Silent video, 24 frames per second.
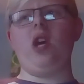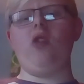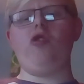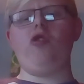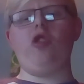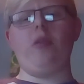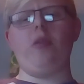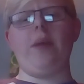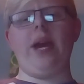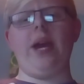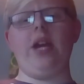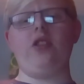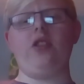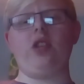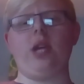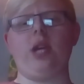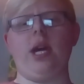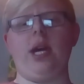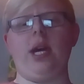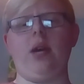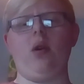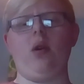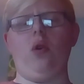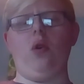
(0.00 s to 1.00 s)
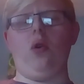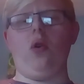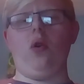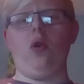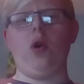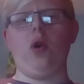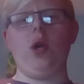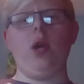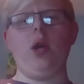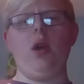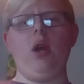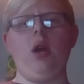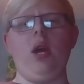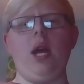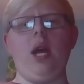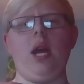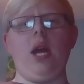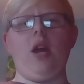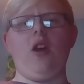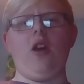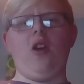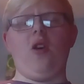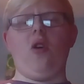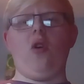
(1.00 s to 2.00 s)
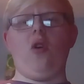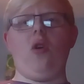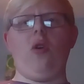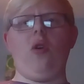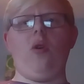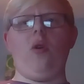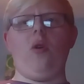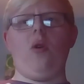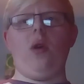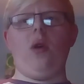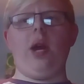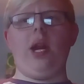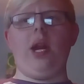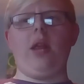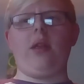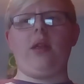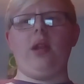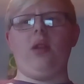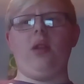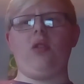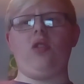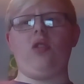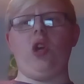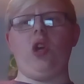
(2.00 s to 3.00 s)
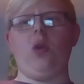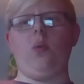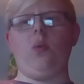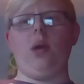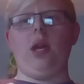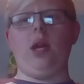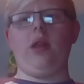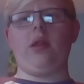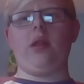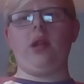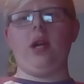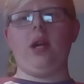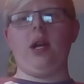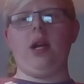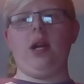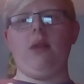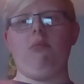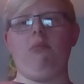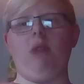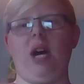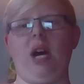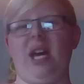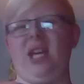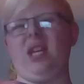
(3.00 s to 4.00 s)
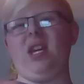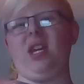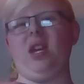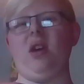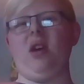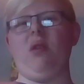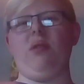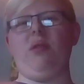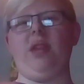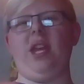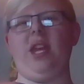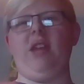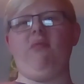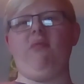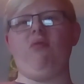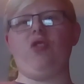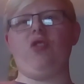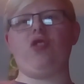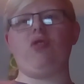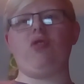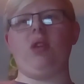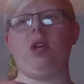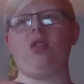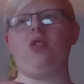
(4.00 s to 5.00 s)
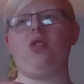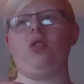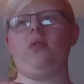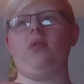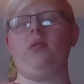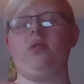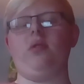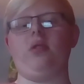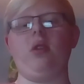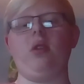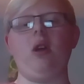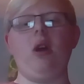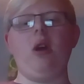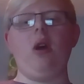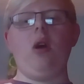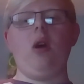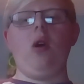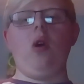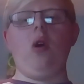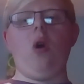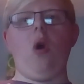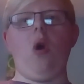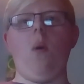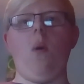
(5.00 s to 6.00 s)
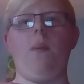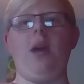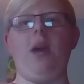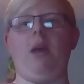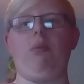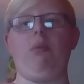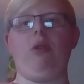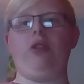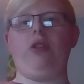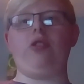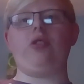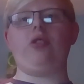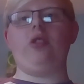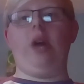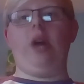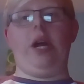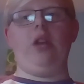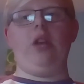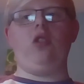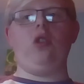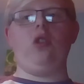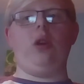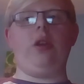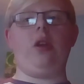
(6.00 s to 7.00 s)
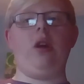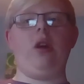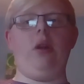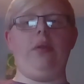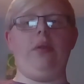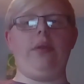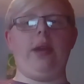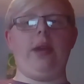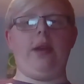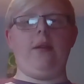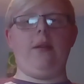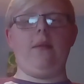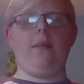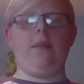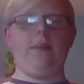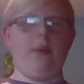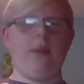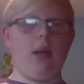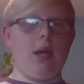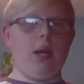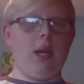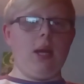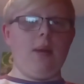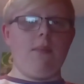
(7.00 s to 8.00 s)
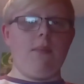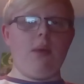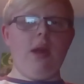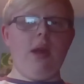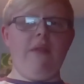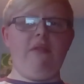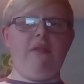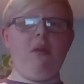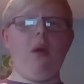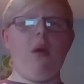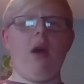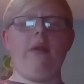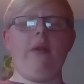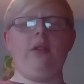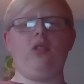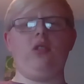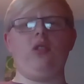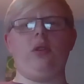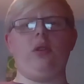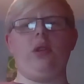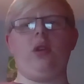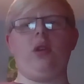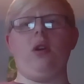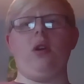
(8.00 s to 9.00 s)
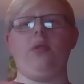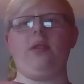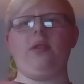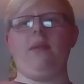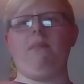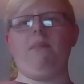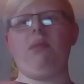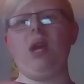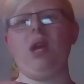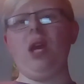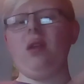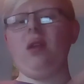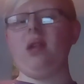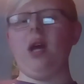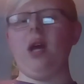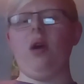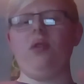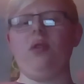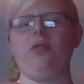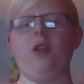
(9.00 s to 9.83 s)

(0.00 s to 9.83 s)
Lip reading: the YouTube age gate or anything to do with the restrictions, or people are just not enjoying the content. But if you are enjoying the content, please let